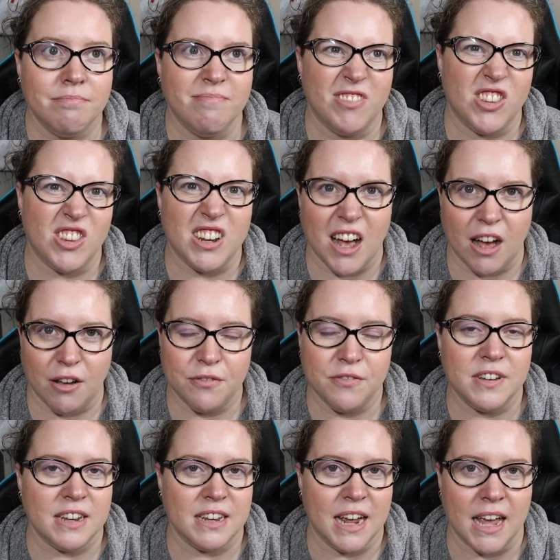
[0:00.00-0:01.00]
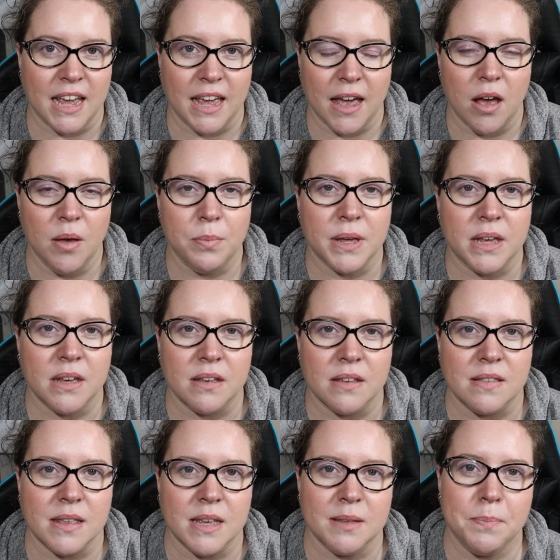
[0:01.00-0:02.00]
stuff to take out
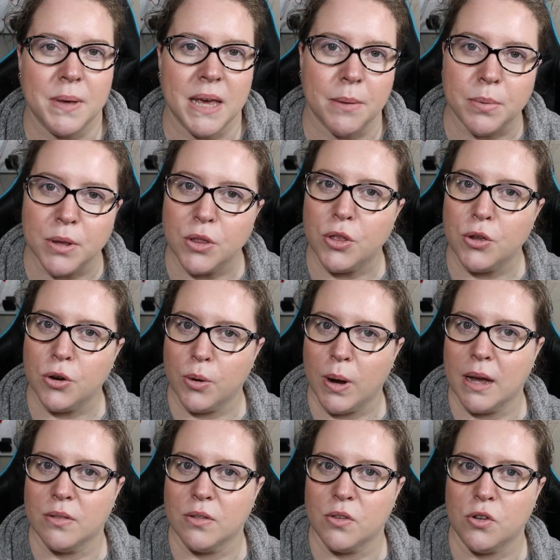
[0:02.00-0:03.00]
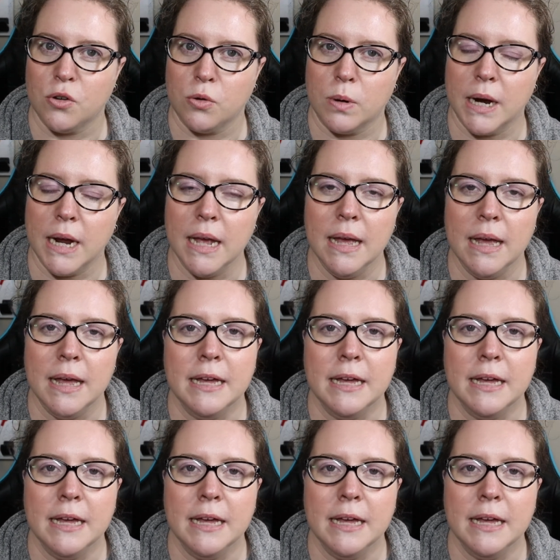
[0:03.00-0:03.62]
because they're peppered throughout the story.